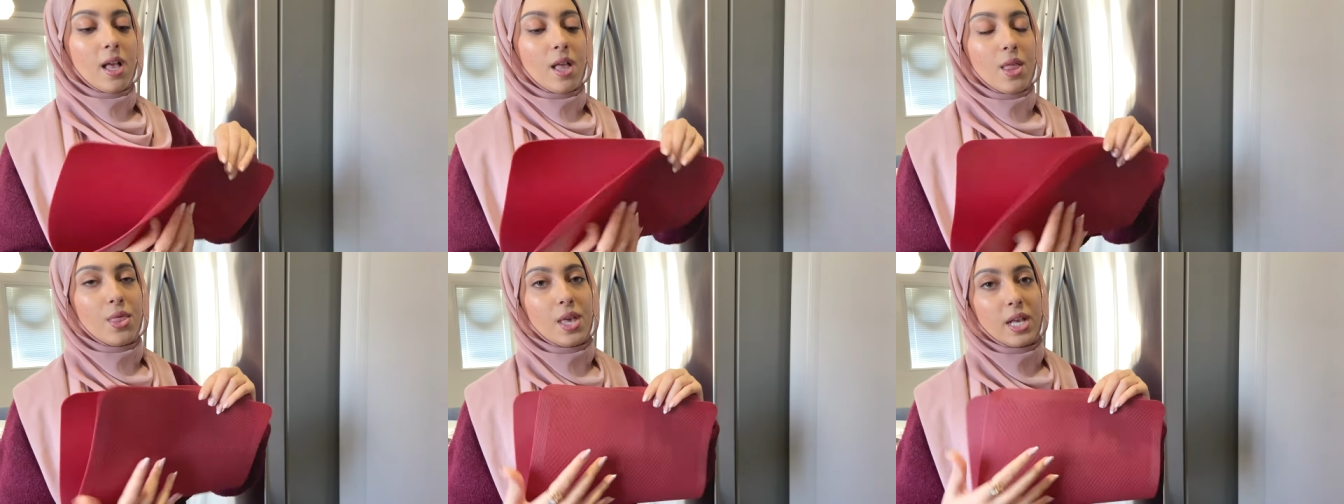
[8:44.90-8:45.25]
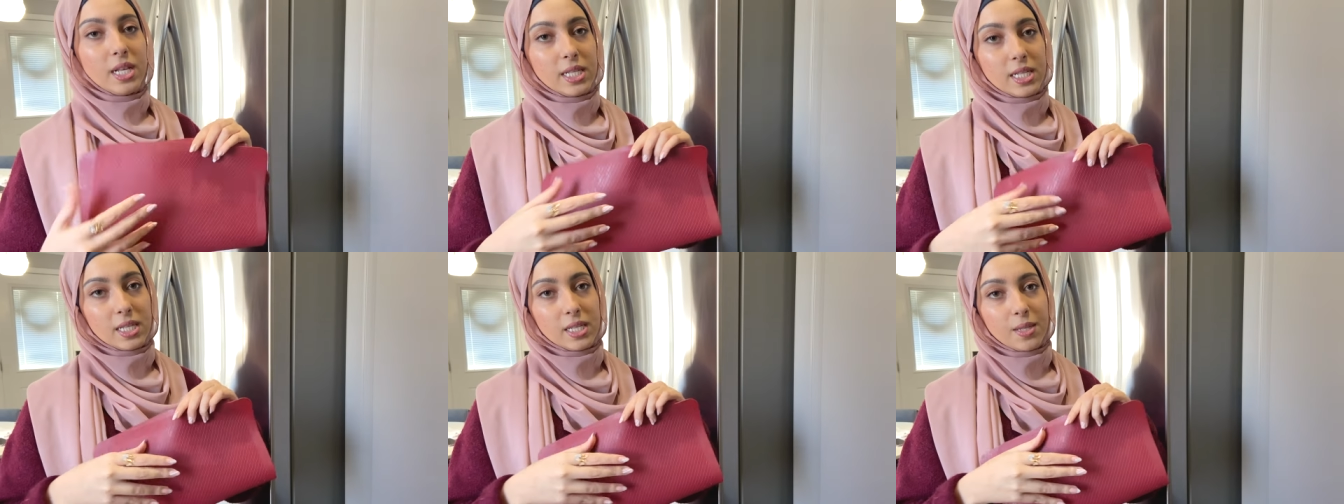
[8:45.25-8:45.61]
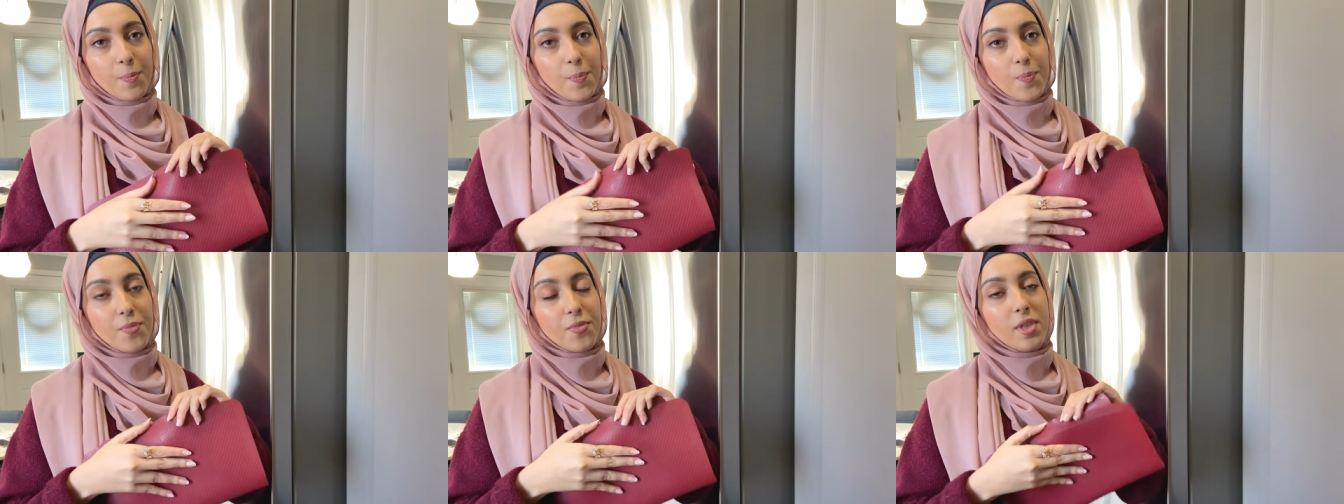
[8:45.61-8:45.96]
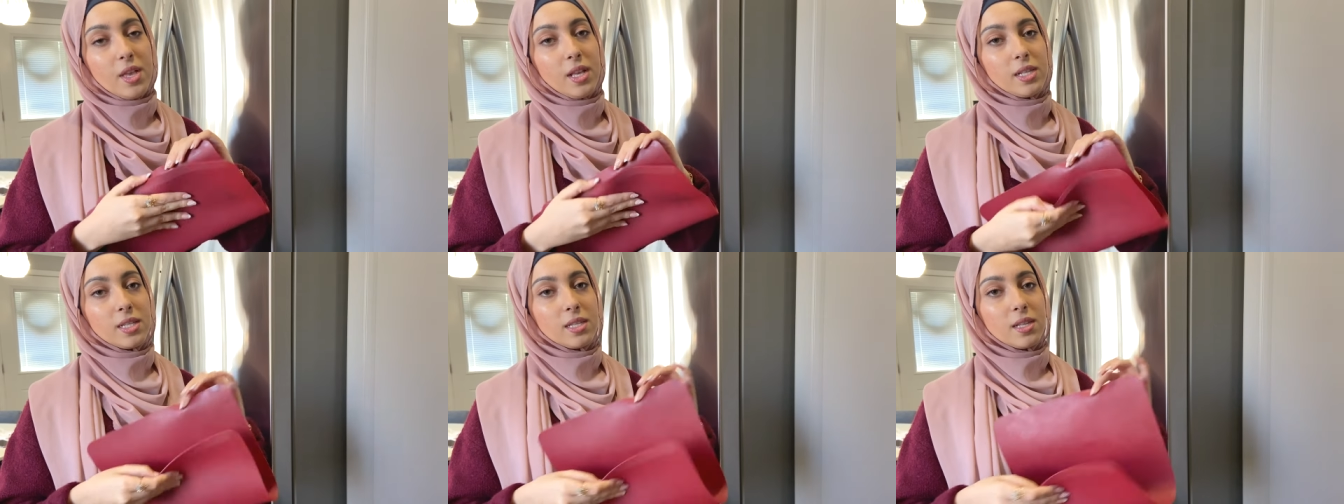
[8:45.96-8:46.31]
this.
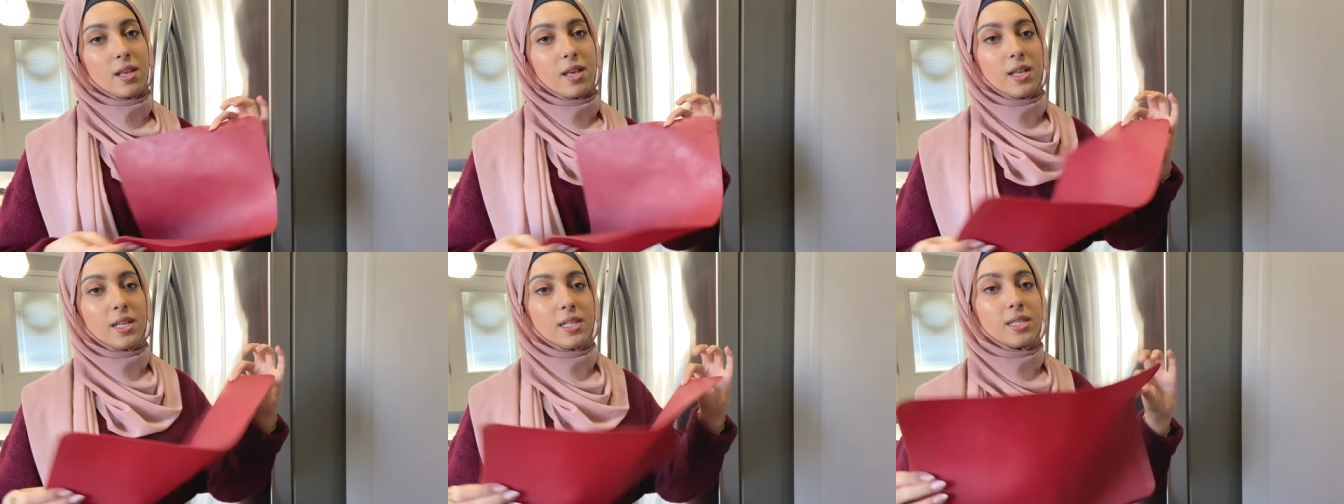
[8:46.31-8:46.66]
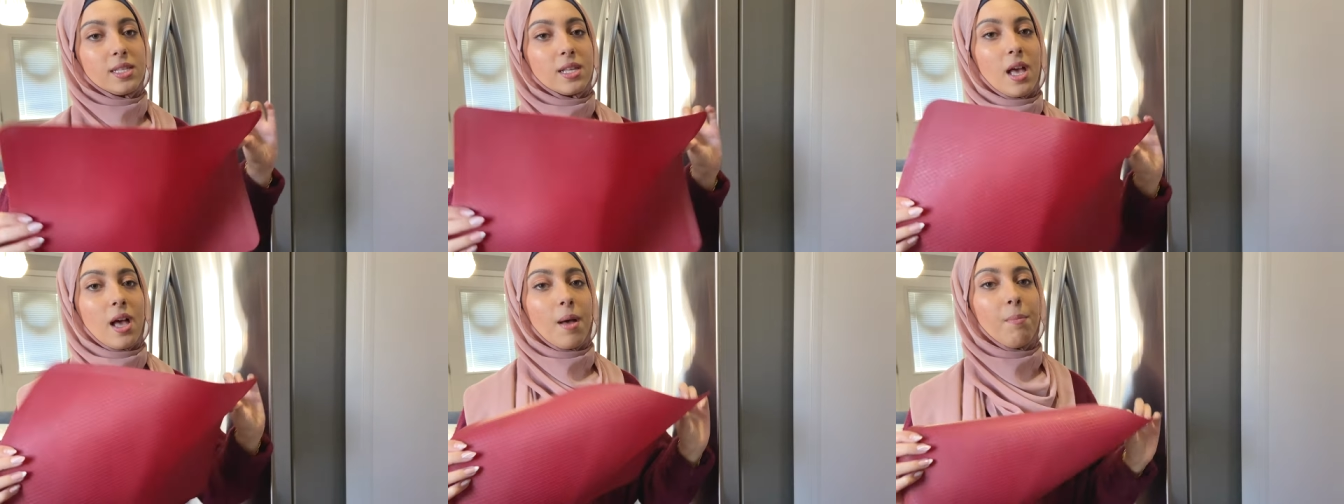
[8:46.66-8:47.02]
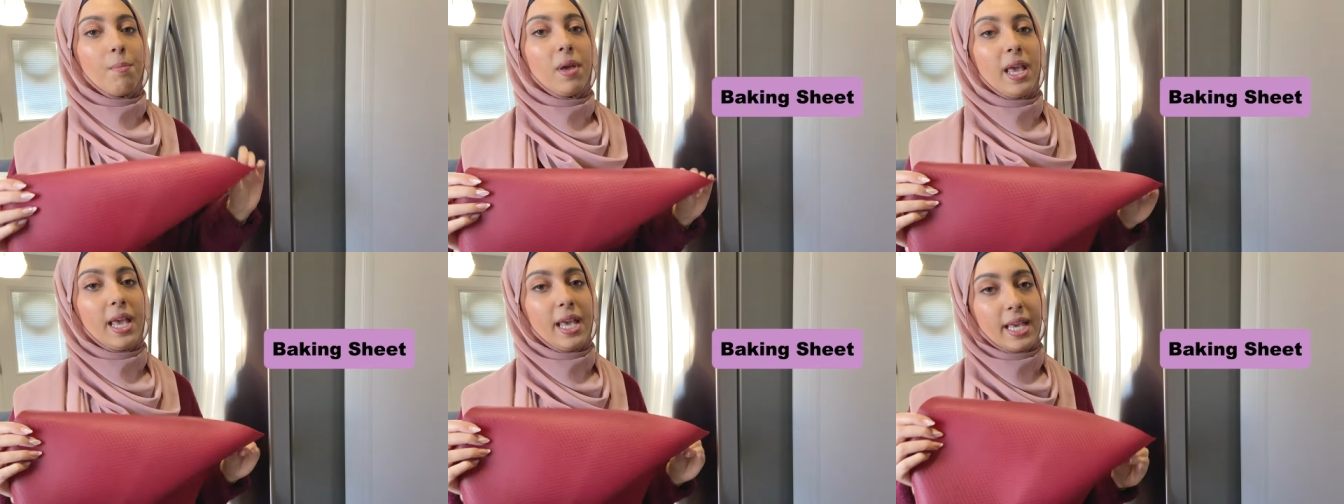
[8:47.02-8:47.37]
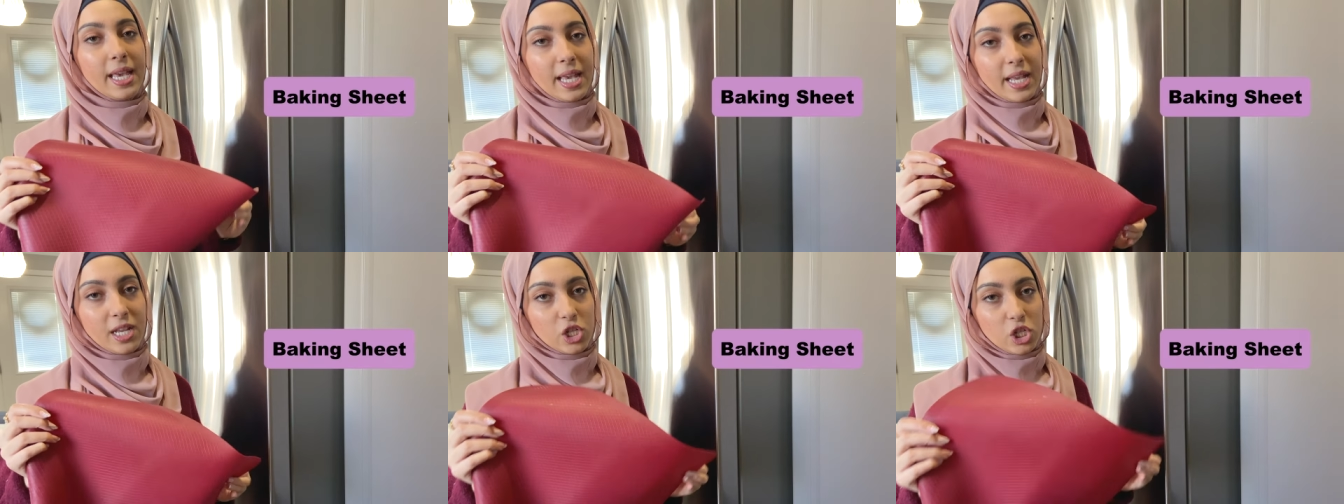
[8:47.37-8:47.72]
This is a
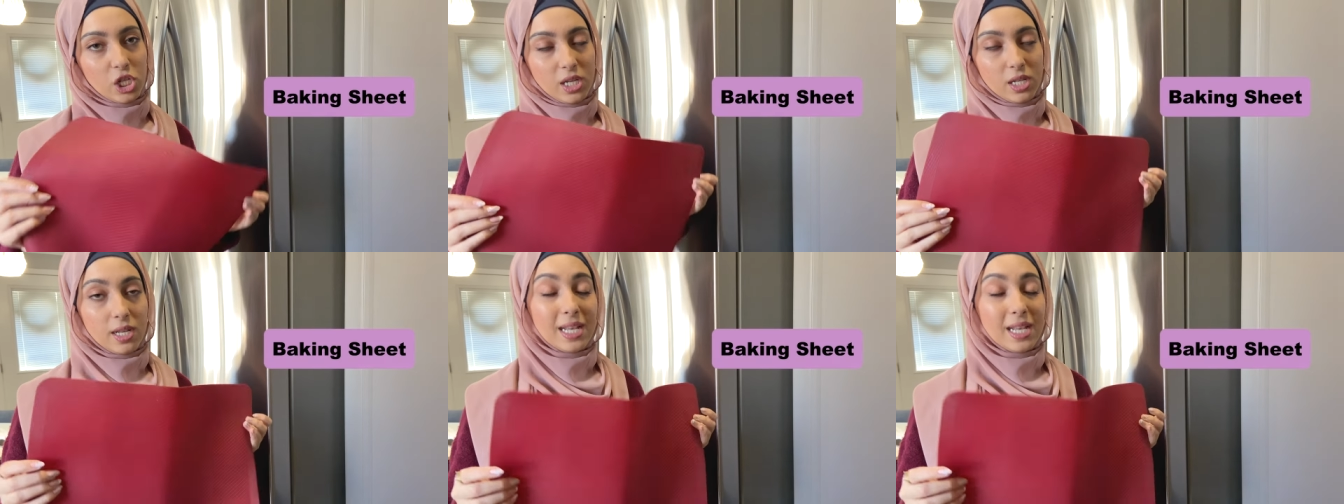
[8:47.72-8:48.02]
baking sheet,